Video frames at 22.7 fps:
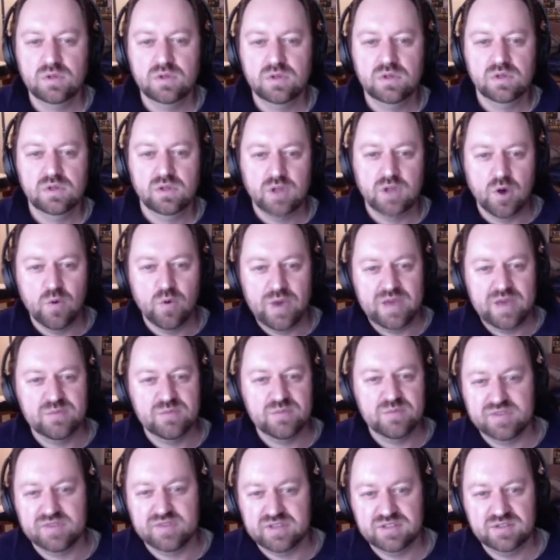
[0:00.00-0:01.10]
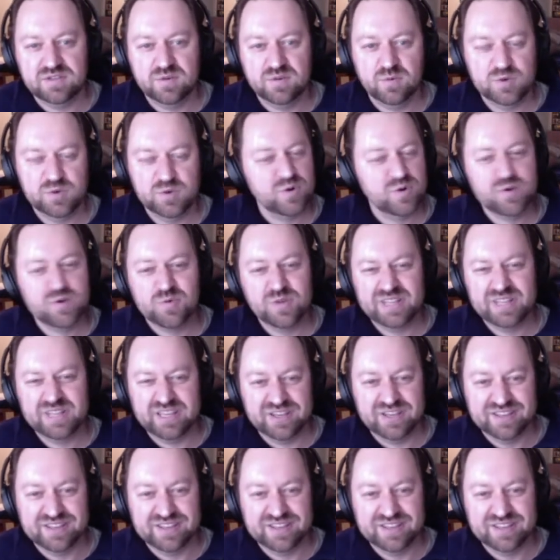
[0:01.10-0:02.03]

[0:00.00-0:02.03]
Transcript: low-A movies, which weren't really good.